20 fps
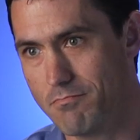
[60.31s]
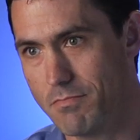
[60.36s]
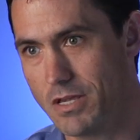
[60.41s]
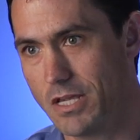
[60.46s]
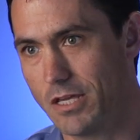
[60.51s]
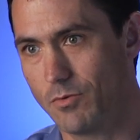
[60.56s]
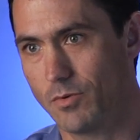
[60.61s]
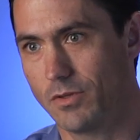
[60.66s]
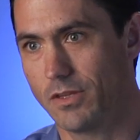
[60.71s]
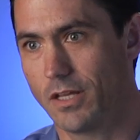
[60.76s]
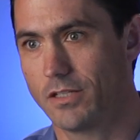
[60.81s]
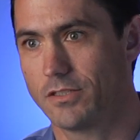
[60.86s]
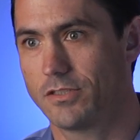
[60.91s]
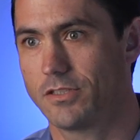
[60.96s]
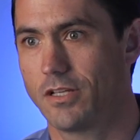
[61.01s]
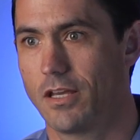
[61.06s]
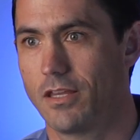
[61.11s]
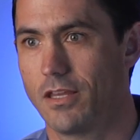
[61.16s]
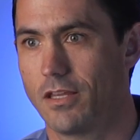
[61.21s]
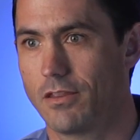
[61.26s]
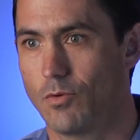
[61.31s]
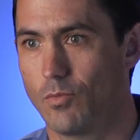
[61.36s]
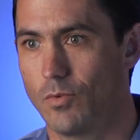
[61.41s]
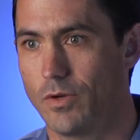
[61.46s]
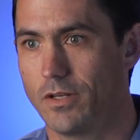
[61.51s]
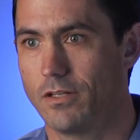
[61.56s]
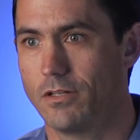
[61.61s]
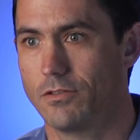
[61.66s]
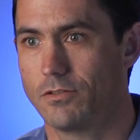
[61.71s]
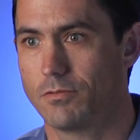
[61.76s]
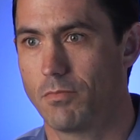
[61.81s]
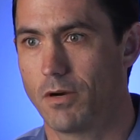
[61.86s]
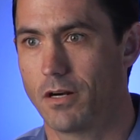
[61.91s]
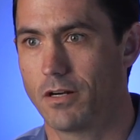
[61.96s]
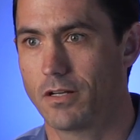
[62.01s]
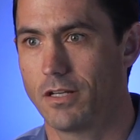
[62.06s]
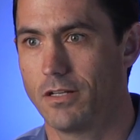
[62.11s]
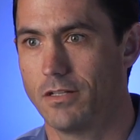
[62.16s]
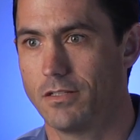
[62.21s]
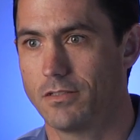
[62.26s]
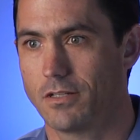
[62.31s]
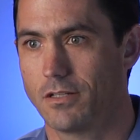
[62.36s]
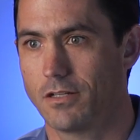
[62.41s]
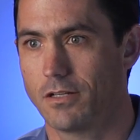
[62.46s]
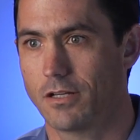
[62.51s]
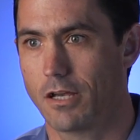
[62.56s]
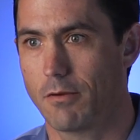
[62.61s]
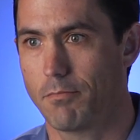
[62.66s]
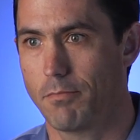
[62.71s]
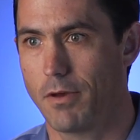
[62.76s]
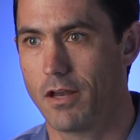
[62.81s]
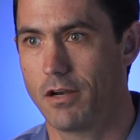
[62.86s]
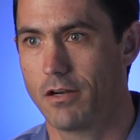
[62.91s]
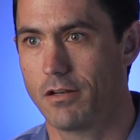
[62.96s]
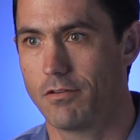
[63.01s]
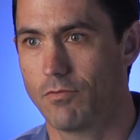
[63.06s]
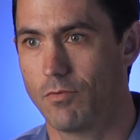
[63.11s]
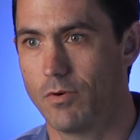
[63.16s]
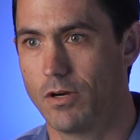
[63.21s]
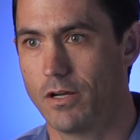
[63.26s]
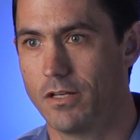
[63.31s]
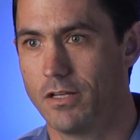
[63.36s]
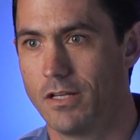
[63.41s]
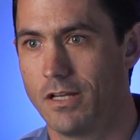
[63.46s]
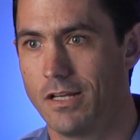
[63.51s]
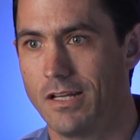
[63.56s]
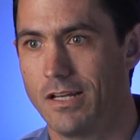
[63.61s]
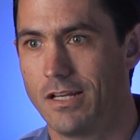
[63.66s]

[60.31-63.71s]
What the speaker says: mean when they say that the Windows market is a competitive one.